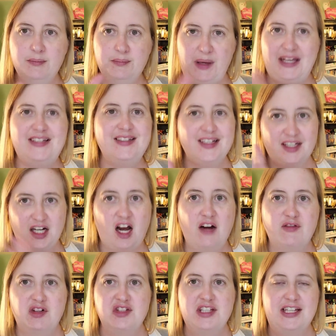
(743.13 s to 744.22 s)
basic
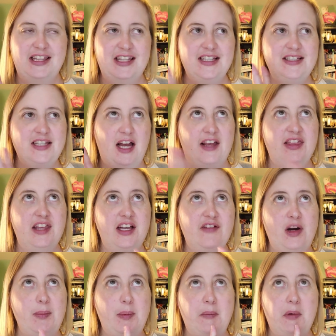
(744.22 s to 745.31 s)
covers. Like this, I think
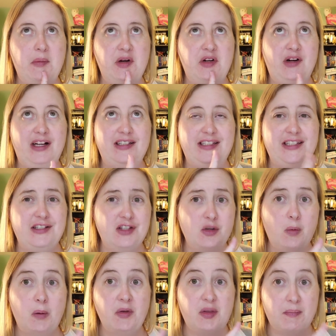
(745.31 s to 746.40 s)
if I'm remembering correctly, this is the
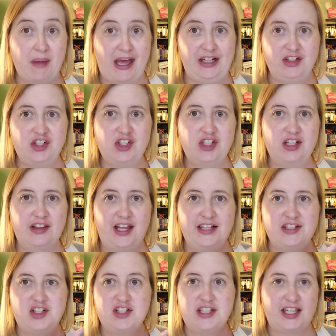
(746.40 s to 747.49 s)
one with the bench
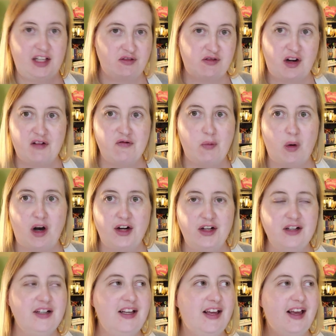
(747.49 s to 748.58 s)
that's just like in front of
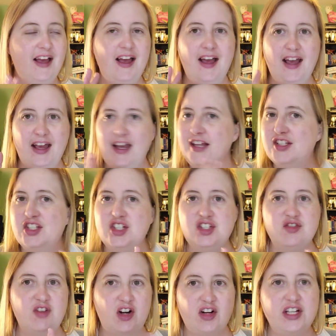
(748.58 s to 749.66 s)
water it's
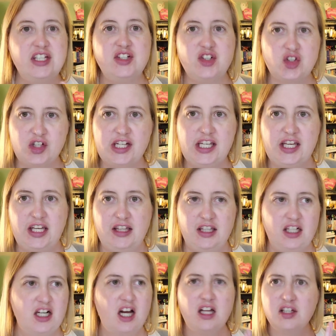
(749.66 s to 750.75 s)
just very intriguing. The
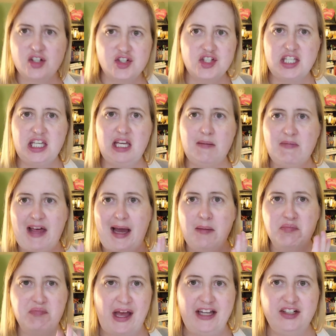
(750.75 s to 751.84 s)
color scheme,
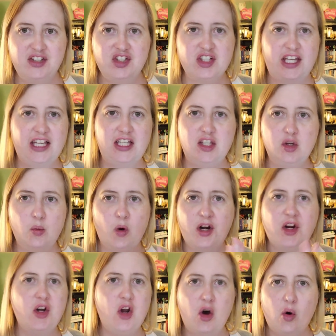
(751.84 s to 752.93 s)
that bench, like you
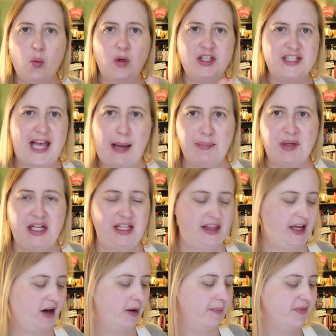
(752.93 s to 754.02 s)
want to know what's happening
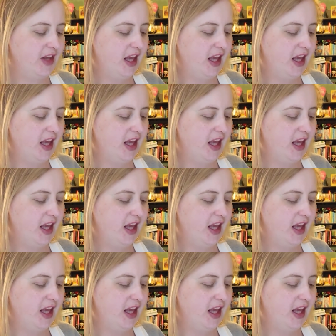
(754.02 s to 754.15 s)
there.